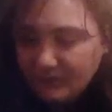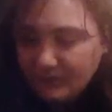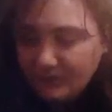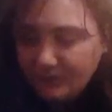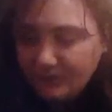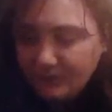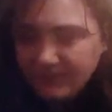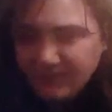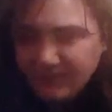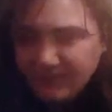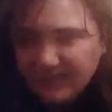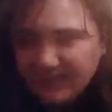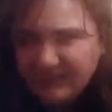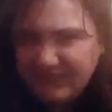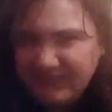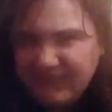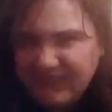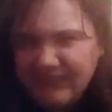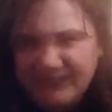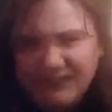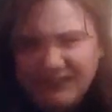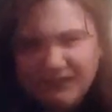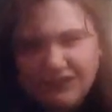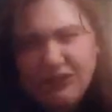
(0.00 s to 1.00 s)

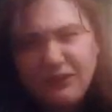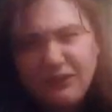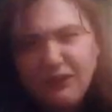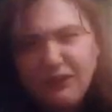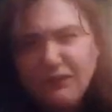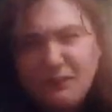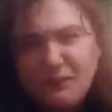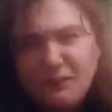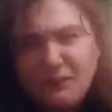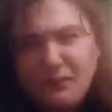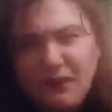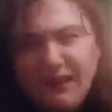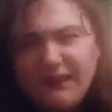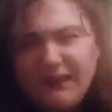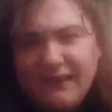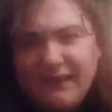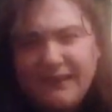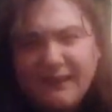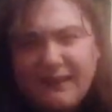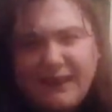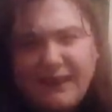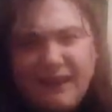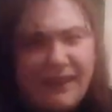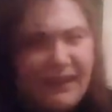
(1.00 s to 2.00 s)
it's just not for me.
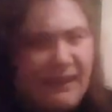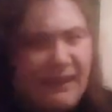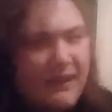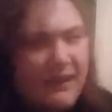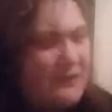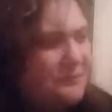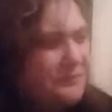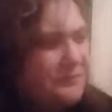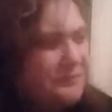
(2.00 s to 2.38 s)
And